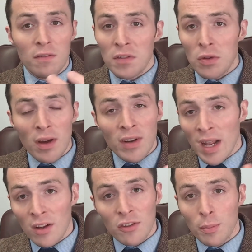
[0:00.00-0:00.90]
you have an
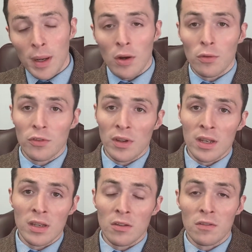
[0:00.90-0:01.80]
ex-spouse
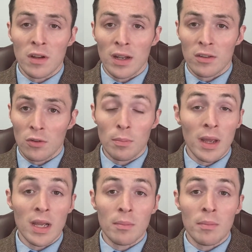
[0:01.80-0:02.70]
and you've got to
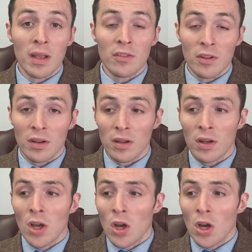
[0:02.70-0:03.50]
pay up based on a